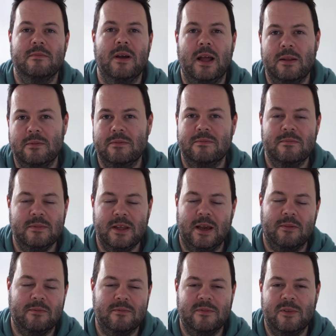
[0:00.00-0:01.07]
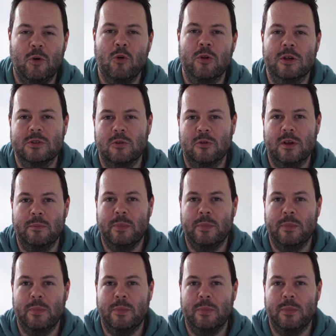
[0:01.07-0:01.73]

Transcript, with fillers: and yeah, all that sort of thing.